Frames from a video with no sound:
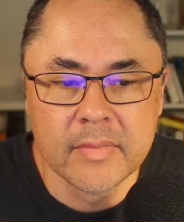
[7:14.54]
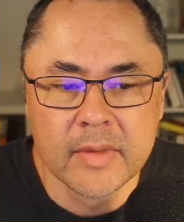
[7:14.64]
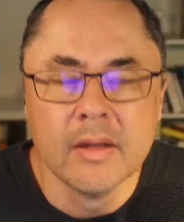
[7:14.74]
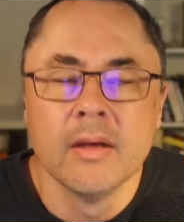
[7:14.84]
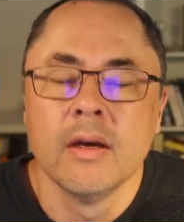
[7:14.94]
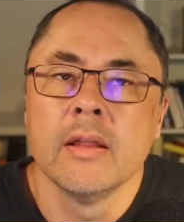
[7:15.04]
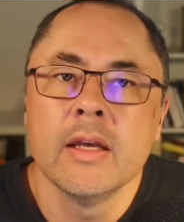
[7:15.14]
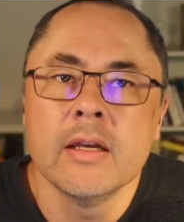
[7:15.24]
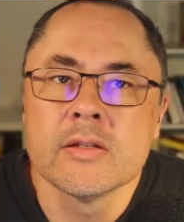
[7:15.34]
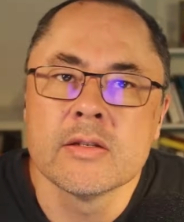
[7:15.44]
I think
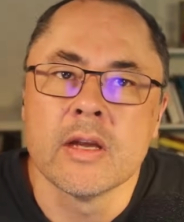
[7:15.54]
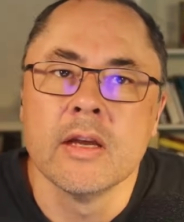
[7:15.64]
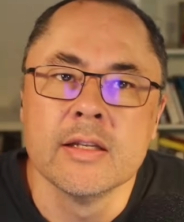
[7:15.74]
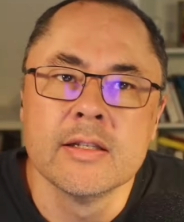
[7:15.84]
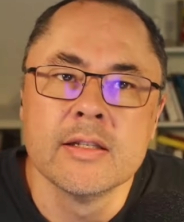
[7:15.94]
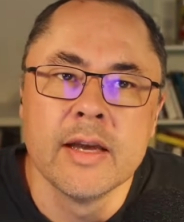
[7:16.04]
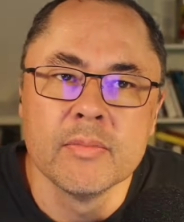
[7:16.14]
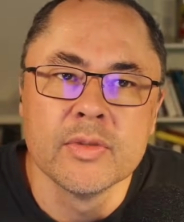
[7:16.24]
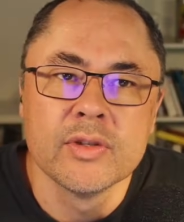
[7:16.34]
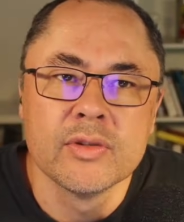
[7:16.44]
it's an
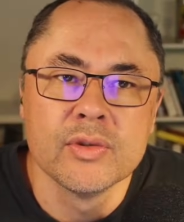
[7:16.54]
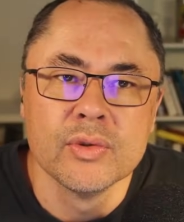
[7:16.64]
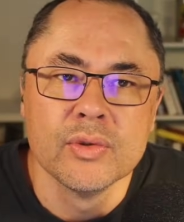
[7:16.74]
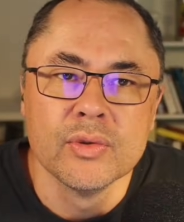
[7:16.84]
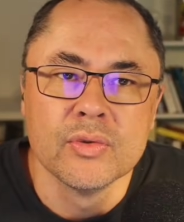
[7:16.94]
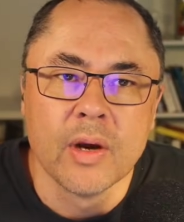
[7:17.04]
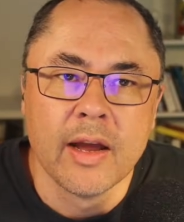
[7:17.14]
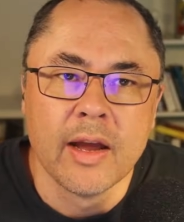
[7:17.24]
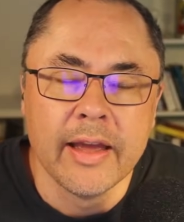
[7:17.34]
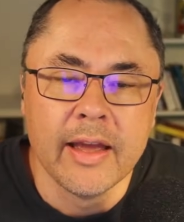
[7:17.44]
attempt to
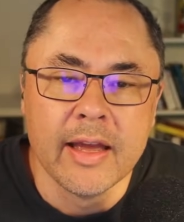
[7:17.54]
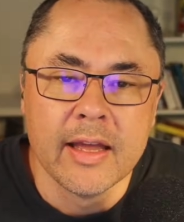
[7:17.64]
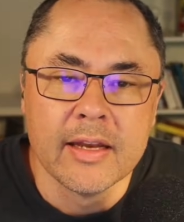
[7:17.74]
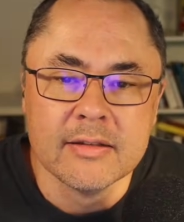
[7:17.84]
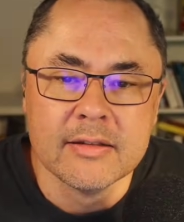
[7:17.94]
try and